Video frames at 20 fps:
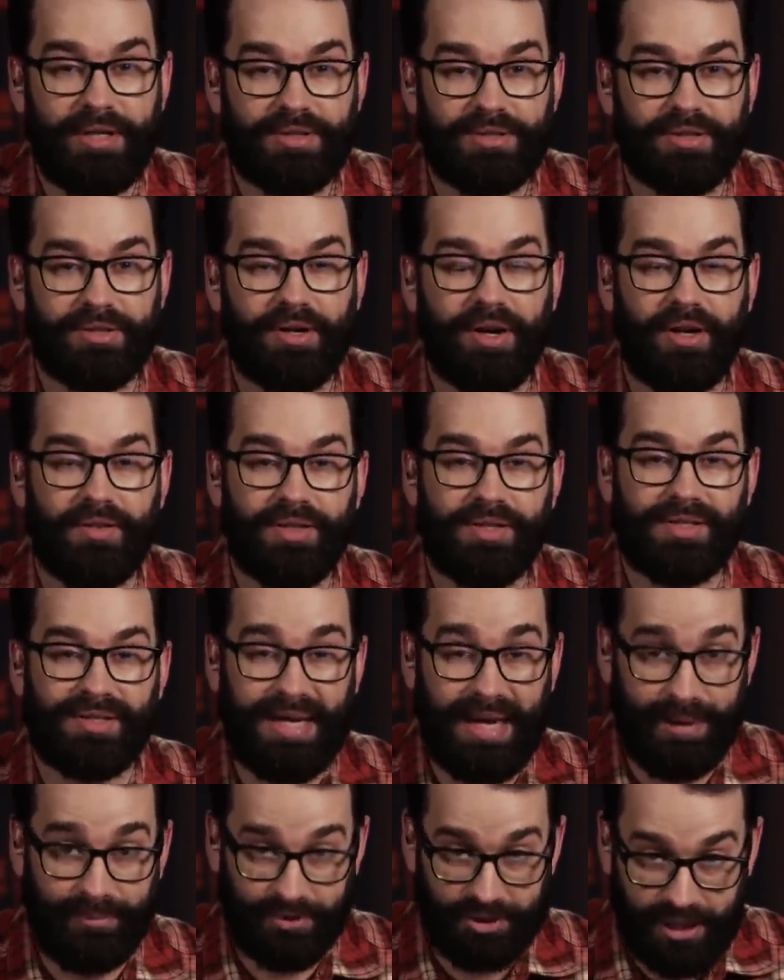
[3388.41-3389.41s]
Eastern on the
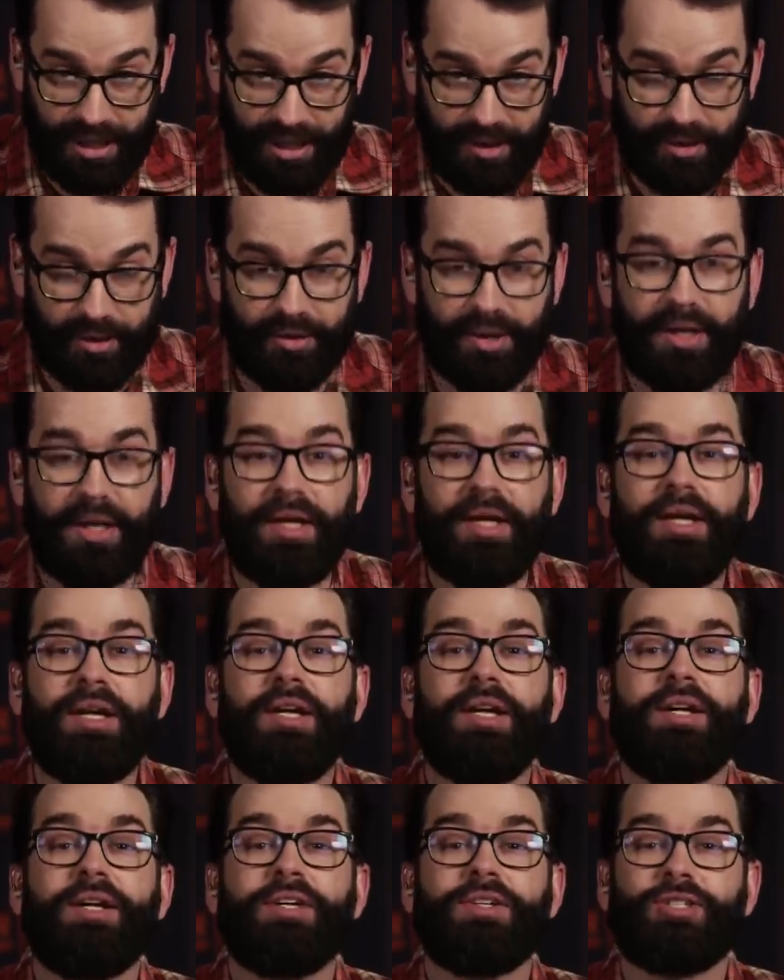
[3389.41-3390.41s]
same channel,
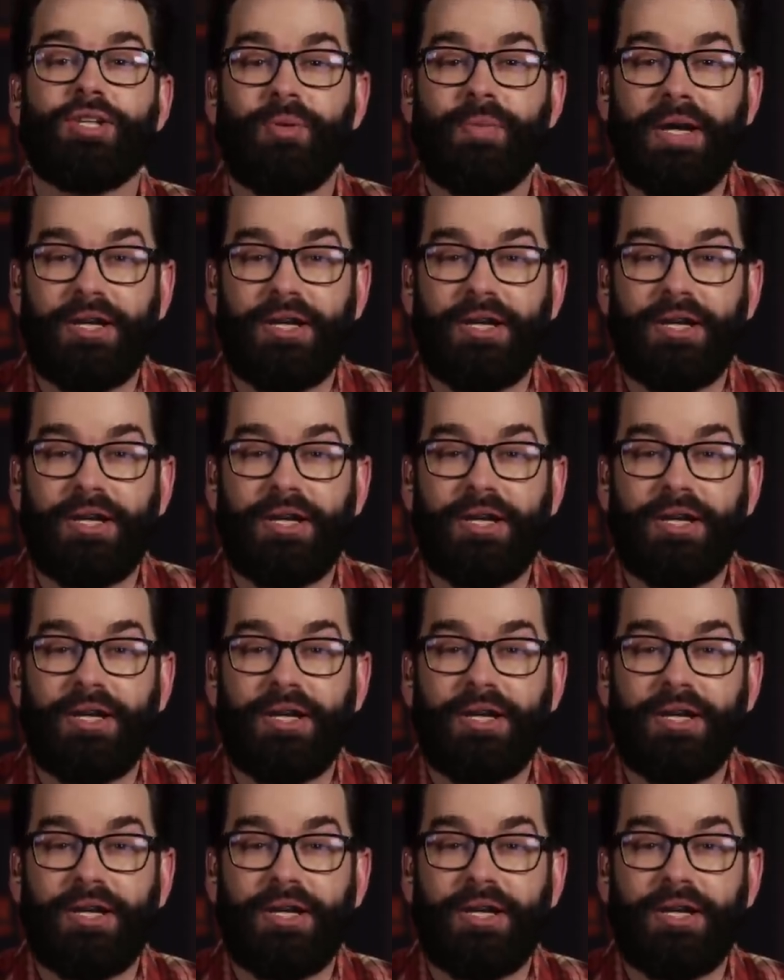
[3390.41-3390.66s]
so